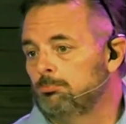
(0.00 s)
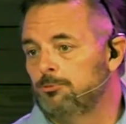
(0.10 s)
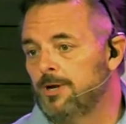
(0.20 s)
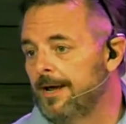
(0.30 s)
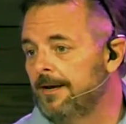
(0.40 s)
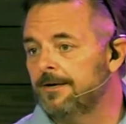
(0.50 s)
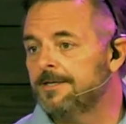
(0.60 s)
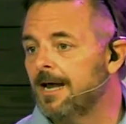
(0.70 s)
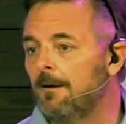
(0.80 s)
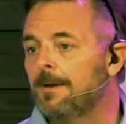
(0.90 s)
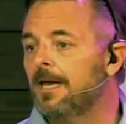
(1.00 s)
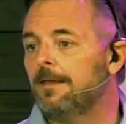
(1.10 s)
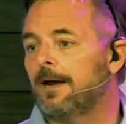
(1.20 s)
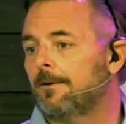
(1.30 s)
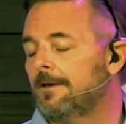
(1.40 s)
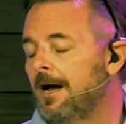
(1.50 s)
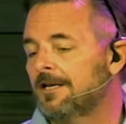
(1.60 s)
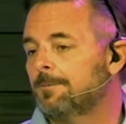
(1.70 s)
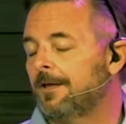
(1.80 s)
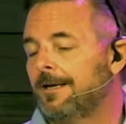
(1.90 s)
They didn't tell me they were in the
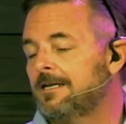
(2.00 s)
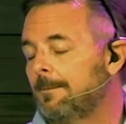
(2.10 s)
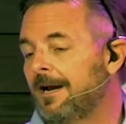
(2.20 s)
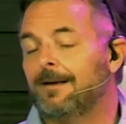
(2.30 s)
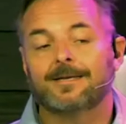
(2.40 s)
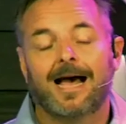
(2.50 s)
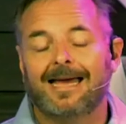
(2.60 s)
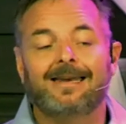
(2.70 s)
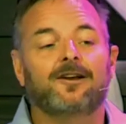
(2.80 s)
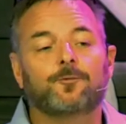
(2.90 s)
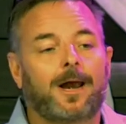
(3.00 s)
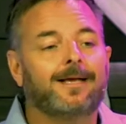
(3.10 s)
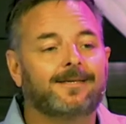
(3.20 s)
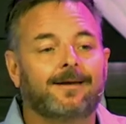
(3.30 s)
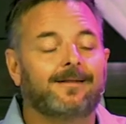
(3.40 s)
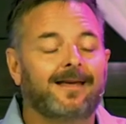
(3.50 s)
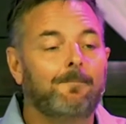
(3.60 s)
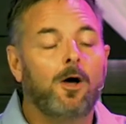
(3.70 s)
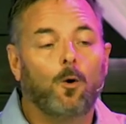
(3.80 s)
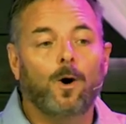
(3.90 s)
hospital. They didn't tell anybody else. And here's what I said to them
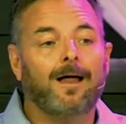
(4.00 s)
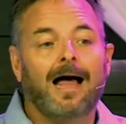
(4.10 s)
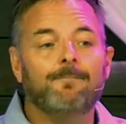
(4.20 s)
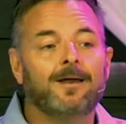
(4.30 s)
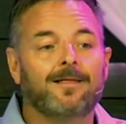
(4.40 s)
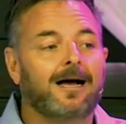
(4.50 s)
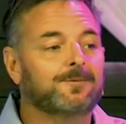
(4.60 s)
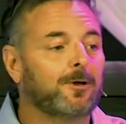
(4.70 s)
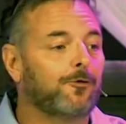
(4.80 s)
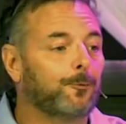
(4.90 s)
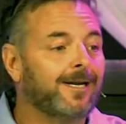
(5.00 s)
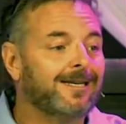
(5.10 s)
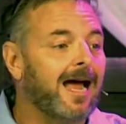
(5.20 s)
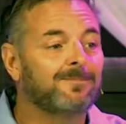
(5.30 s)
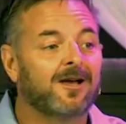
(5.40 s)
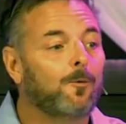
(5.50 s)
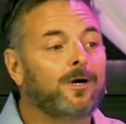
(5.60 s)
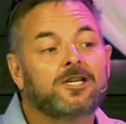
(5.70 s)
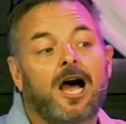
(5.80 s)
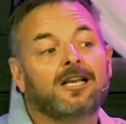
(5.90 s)
Well, I've been in the hospital three times.
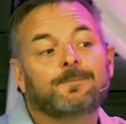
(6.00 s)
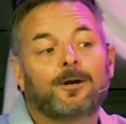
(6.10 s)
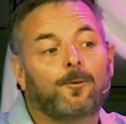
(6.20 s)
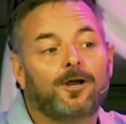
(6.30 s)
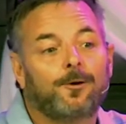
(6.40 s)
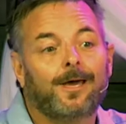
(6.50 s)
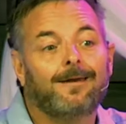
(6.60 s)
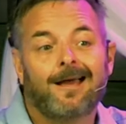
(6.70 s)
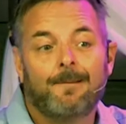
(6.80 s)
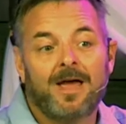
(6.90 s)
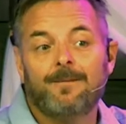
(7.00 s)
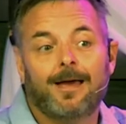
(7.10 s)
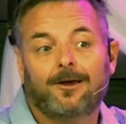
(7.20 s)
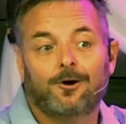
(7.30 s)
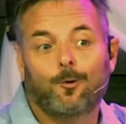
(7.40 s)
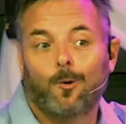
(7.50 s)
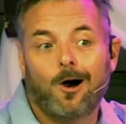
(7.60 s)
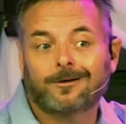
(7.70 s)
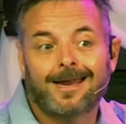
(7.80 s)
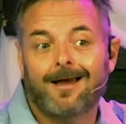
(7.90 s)
Which hospital were you in? Maybe I could have
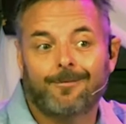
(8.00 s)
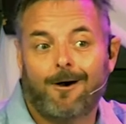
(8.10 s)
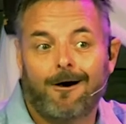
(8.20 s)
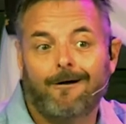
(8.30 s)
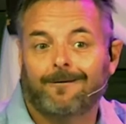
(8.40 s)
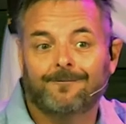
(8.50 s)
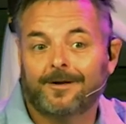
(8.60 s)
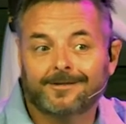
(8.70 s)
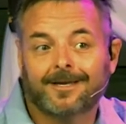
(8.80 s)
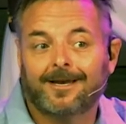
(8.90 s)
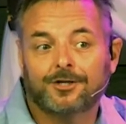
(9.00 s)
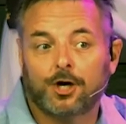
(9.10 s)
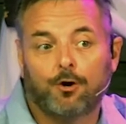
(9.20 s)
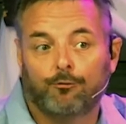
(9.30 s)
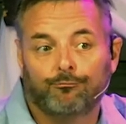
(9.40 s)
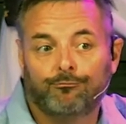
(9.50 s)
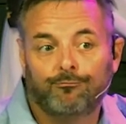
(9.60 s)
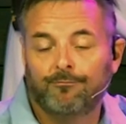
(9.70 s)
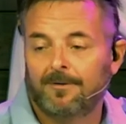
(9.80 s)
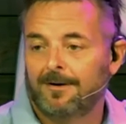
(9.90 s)
walked down the hall and visited you.
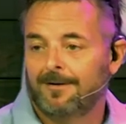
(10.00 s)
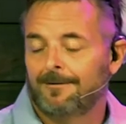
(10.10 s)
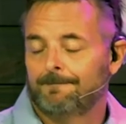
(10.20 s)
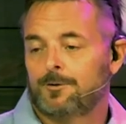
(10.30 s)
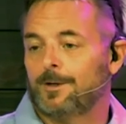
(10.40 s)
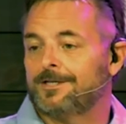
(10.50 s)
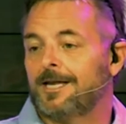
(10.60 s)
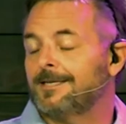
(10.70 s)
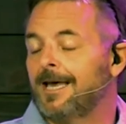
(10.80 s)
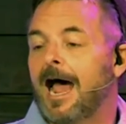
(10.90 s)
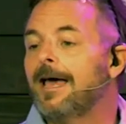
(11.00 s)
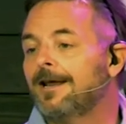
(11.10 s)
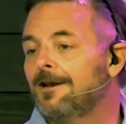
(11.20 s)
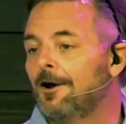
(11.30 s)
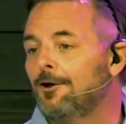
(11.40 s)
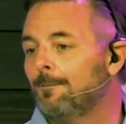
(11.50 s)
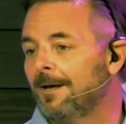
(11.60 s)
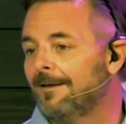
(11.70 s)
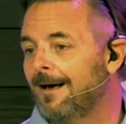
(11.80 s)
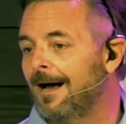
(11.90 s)
To which they said, I didn't know you'd
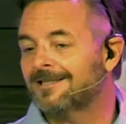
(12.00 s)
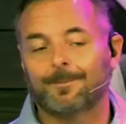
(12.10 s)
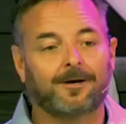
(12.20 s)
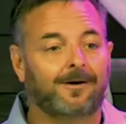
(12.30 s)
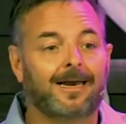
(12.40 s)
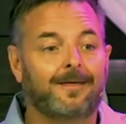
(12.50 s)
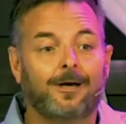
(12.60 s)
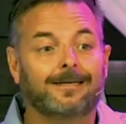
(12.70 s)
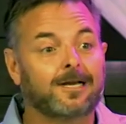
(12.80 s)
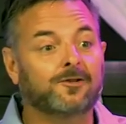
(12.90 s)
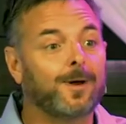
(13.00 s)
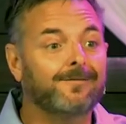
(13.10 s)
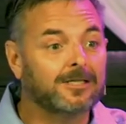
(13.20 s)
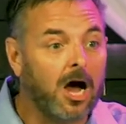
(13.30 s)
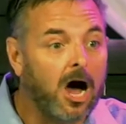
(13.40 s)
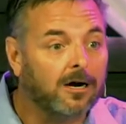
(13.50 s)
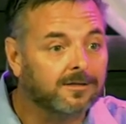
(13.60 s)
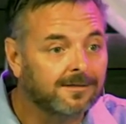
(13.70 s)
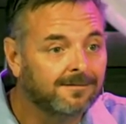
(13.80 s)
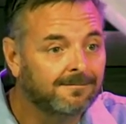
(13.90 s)
been in the hospital. And I thought, It's because we haven't talked.